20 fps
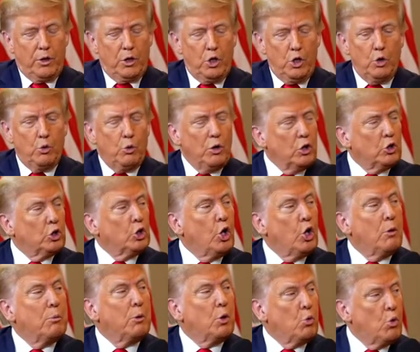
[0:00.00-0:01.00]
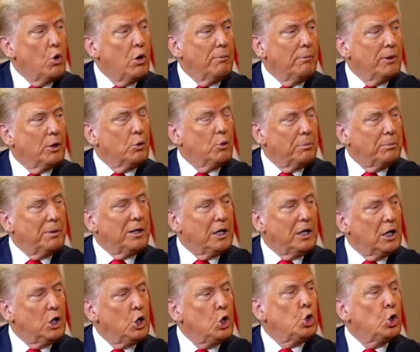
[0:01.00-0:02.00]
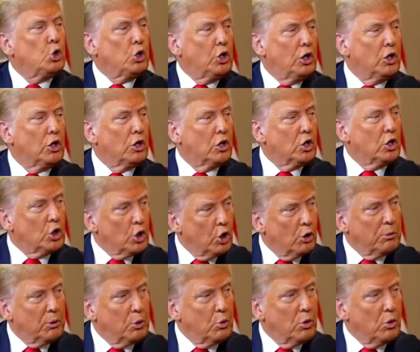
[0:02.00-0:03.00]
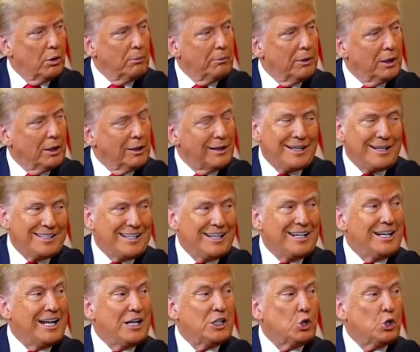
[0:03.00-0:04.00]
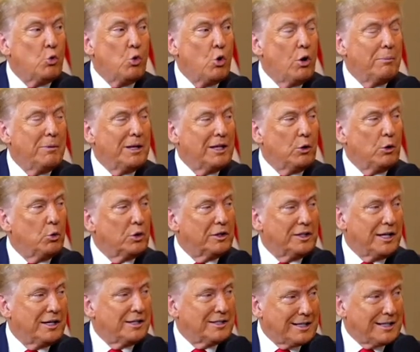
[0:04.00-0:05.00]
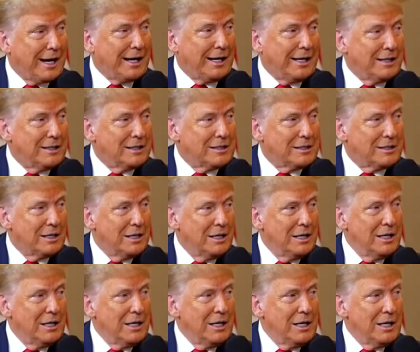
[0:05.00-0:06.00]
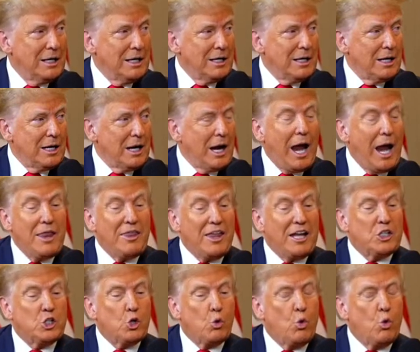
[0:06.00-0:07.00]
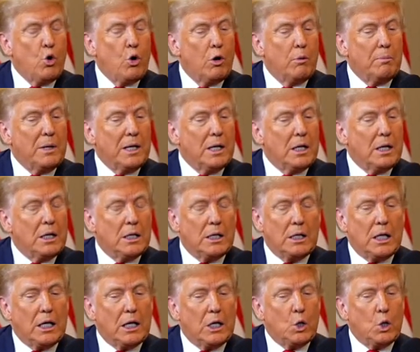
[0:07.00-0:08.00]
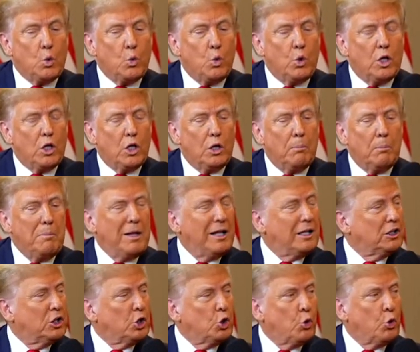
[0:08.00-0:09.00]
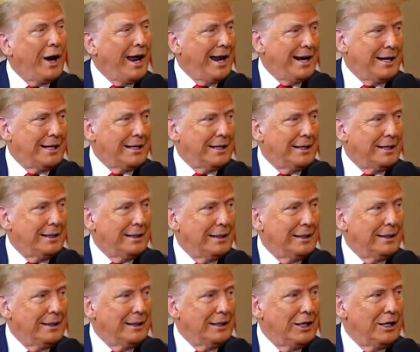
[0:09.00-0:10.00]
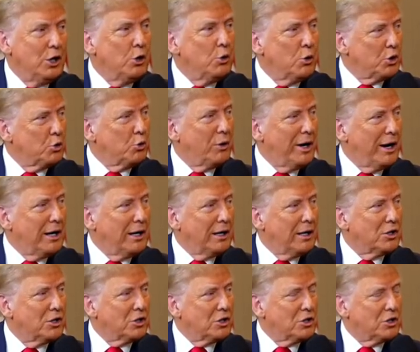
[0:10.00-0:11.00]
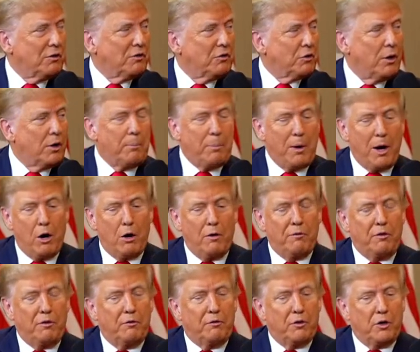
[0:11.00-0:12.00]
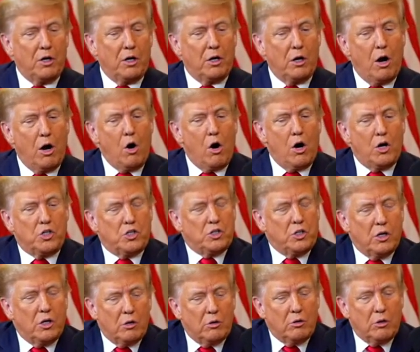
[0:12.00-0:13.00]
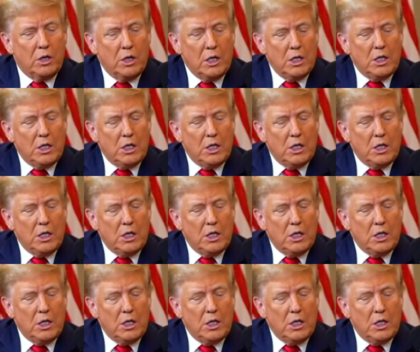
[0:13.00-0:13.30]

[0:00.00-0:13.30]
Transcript: your real global warming would be nuclear global warming. That's a warming that will take seconds. And that's a warming that will melt granite. You know what granite is? It's a very powerful, very hard stone.